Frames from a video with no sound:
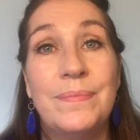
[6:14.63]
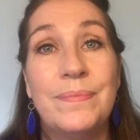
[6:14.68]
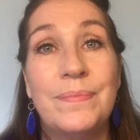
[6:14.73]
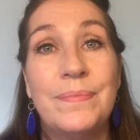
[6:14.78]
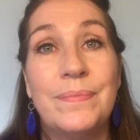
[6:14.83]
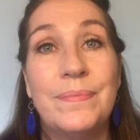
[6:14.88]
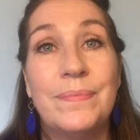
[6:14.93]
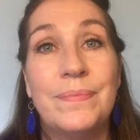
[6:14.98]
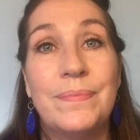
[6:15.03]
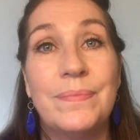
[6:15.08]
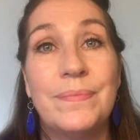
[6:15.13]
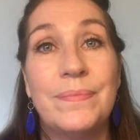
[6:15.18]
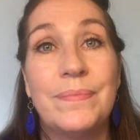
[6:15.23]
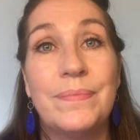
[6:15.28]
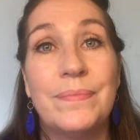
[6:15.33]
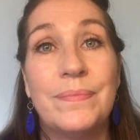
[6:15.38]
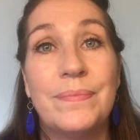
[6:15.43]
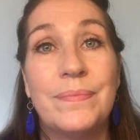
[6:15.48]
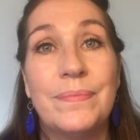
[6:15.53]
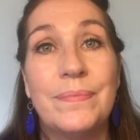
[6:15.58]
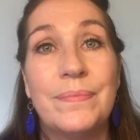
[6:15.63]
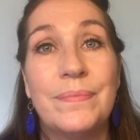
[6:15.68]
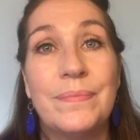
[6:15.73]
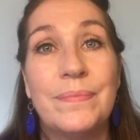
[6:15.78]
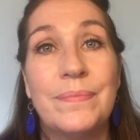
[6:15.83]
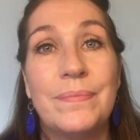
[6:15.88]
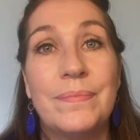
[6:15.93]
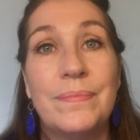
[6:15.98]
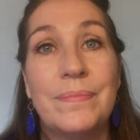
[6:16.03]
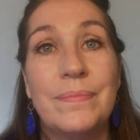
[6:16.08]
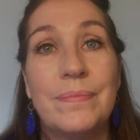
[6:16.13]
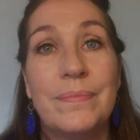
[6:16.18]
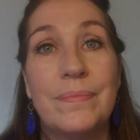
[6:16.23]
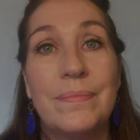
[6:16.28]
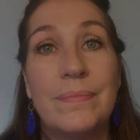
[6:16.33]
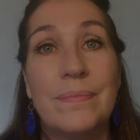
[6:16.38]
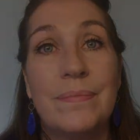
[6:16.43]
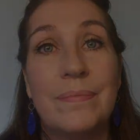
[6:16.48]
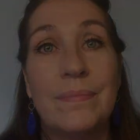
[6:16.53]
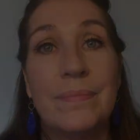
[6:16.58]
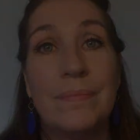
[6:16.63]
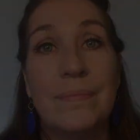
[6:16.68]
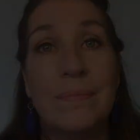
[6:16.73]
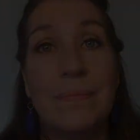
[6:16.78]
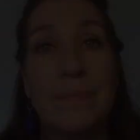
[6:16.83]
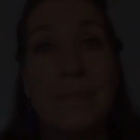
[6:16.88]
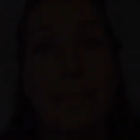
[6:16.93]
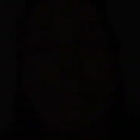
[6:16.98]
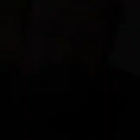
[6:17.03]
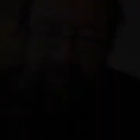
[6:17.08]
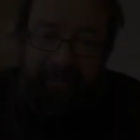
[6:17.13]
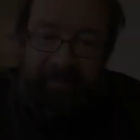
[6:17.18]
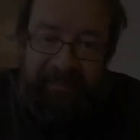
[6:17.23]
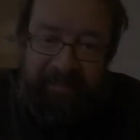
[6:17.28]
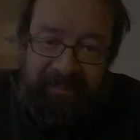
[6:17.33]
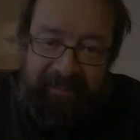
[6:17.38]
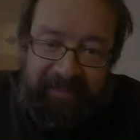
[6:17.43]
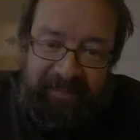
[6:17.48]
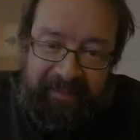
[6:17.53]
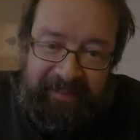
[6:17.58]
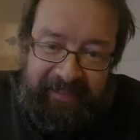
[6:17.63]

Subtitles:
[no speech]